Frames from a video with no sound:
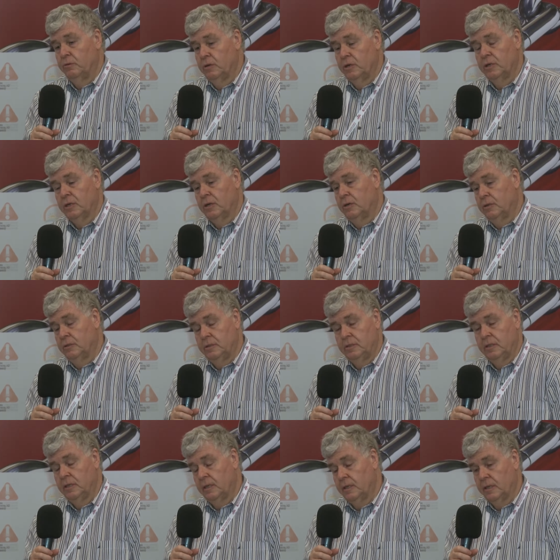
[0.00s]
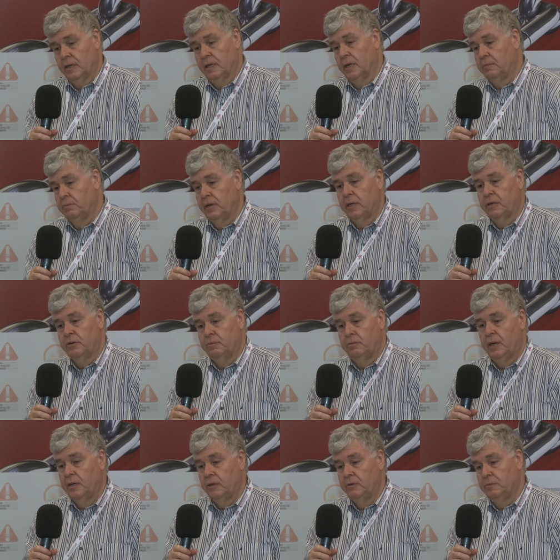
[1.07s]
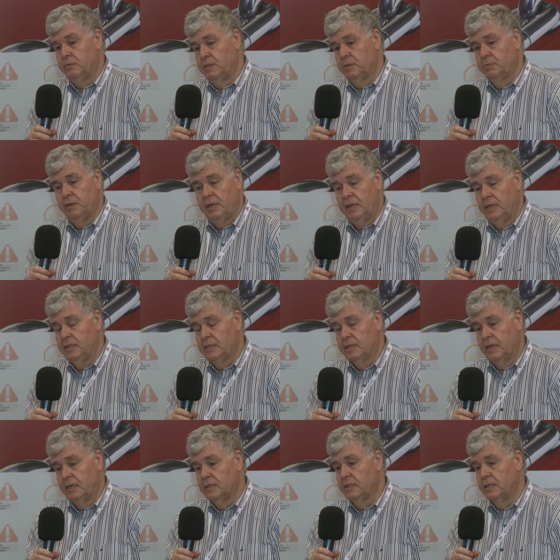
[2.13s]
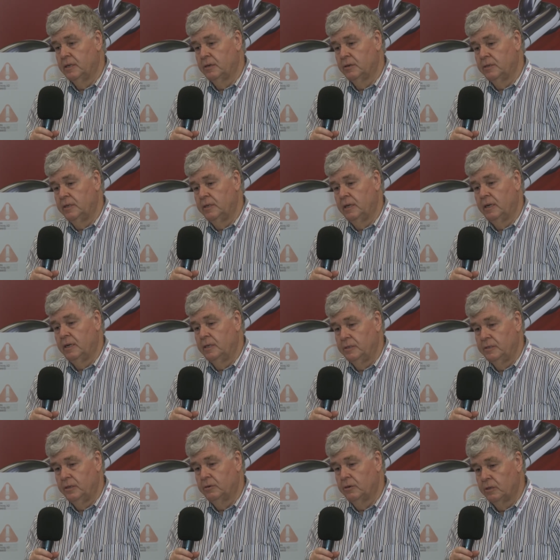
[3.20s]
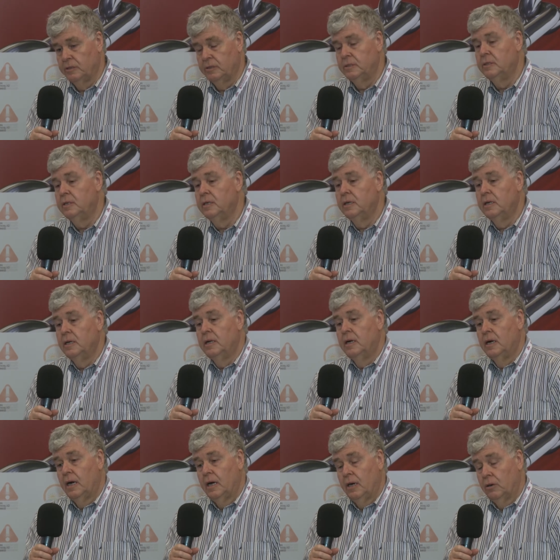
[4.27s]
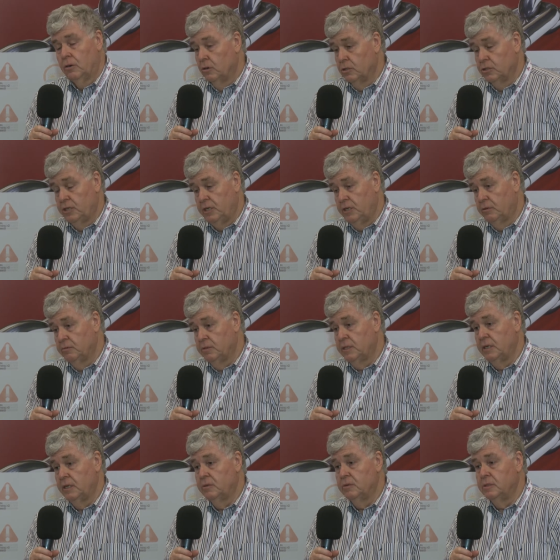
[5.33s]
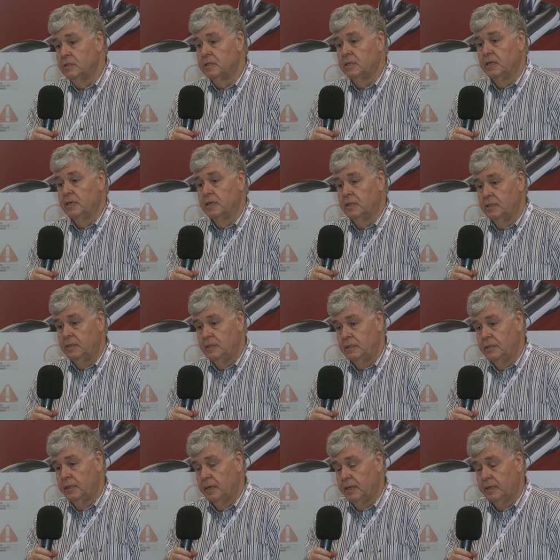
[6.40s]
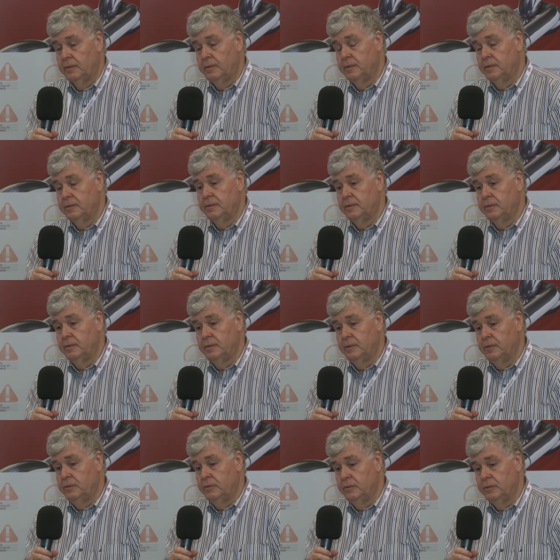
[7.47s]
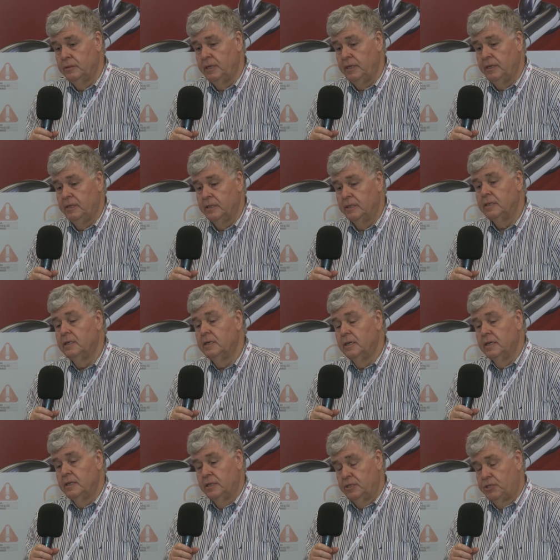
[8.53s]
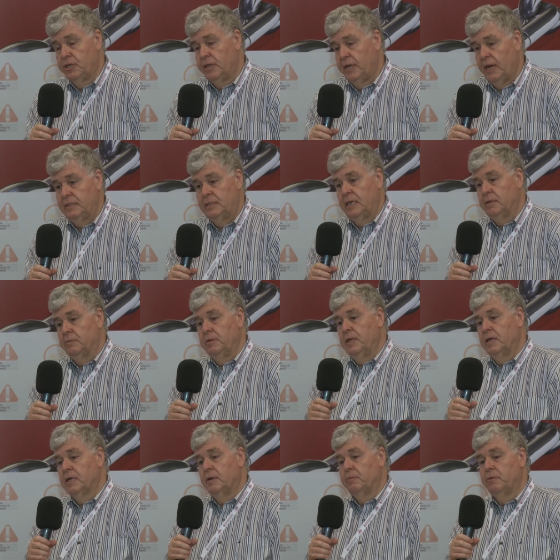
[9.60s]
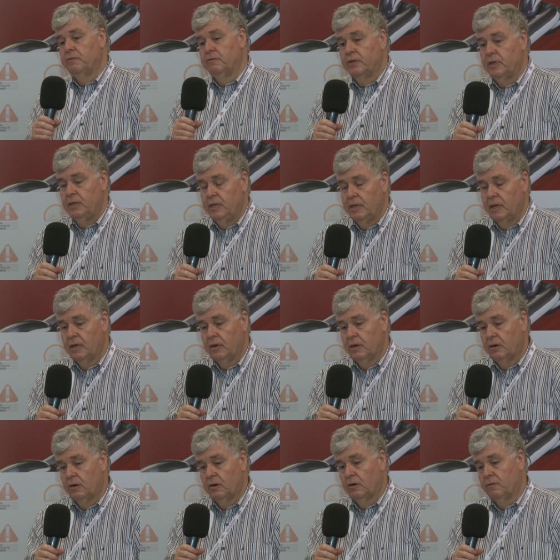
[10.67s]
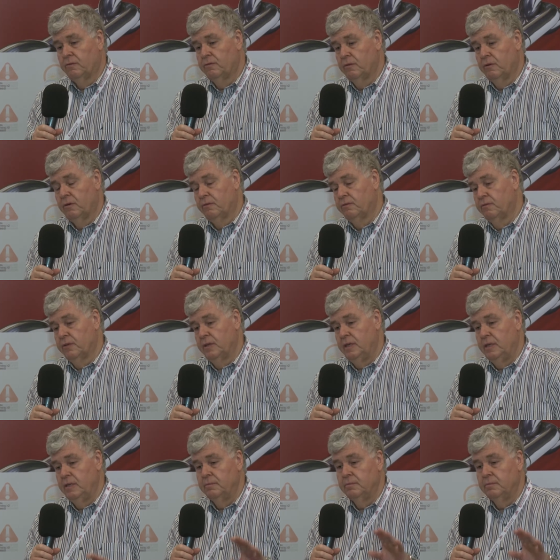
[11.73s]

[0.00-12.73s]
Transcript: work on the, the gut microbiome is mainly centered on uh, you know, on uh, whole genome sequencing and, and uh, the the genetic makeup of the uh, of of the